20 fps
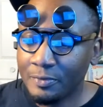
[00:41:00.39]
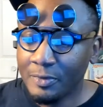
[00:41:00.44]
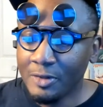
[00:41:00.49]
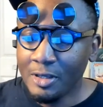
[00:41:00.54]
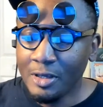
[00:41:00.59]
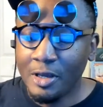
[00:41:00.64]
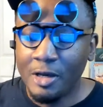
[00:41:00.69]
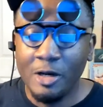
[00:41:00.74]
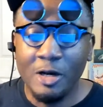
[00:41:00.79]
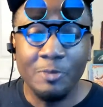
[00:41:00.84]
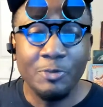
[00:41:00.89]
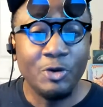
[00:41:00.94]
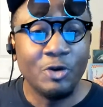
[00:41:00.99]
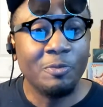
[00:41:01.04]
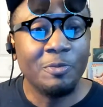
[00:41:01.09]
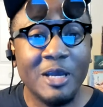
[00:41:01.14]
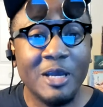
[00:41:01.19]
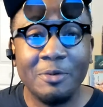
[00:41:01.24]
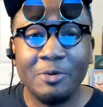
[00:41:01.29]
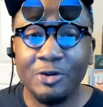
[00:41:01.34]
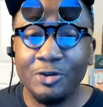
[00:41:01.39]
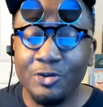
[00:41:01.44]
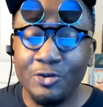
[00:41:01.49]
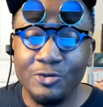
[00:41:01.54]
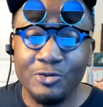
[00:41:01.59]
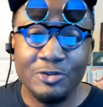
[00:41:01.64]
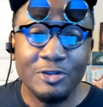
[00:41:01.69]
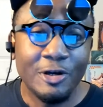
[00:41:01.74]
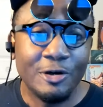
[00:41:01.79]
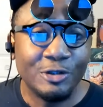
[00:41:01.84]
You'll be use
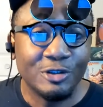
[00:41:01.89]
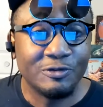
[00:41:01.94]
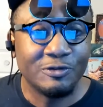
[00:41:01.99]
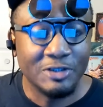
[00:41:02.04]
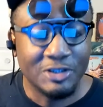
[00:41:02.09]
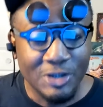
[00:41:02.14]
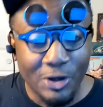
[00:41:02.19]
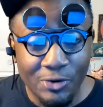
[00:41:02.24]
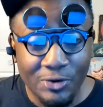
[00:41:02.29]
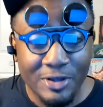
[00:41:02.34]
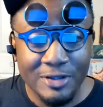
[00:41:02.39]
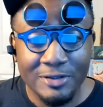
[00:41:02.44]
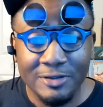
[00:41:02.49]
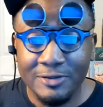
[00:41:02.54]
those for tokens